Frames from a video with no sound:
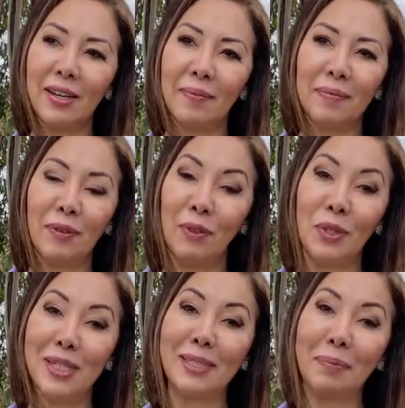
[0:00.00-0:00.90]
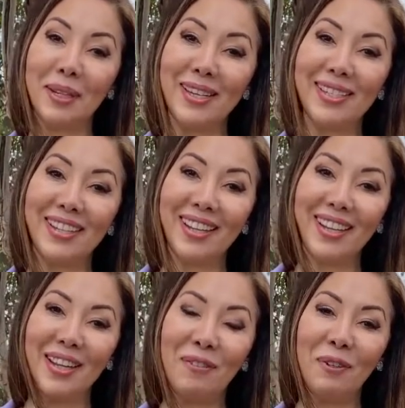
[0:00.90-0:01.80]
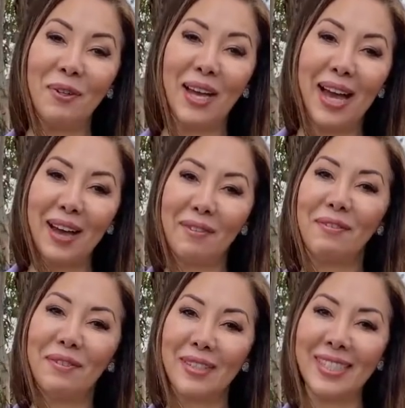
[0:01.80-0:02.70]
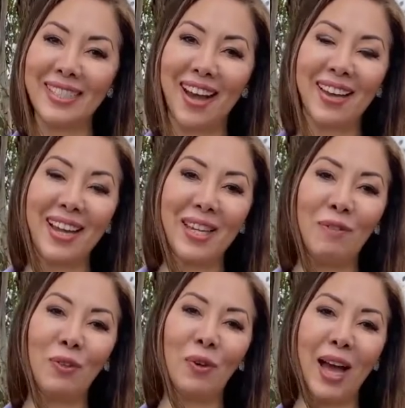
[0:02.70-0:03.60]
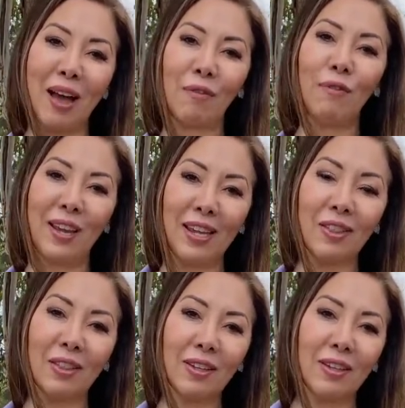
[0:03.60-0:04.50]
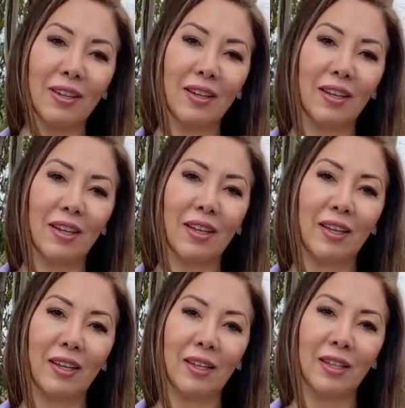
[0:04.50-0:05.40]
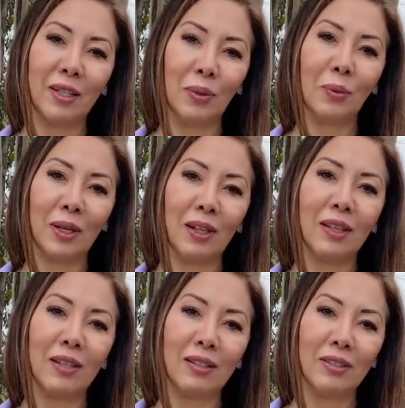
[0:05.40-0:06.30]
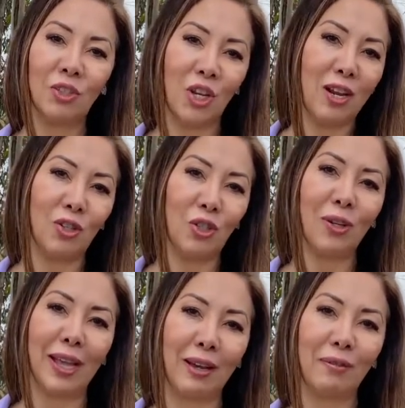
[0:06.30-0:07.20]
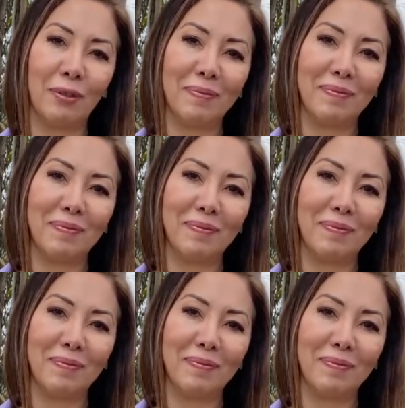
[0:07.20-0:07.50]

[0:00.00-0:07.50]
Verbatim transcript: um, if you're disciplined, if you have desire, if you have faith, you will change your life.